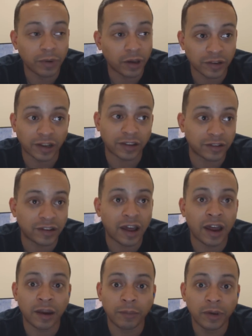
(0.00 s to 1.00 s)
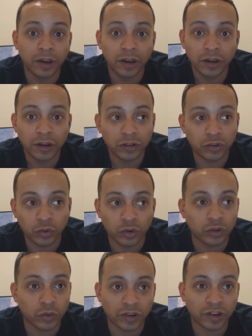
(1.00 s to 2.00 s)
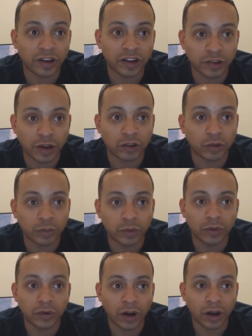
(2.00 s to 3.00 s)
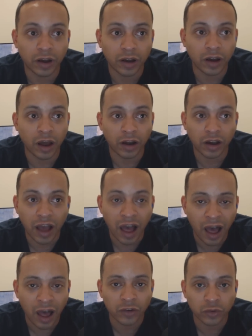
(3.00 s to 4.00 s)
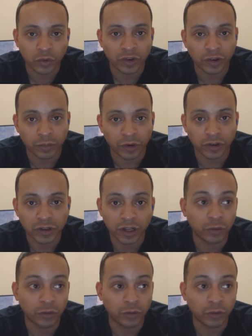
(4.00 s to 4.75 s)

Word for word: because at the time, shooters wasn't acceptable on, on consoles as much.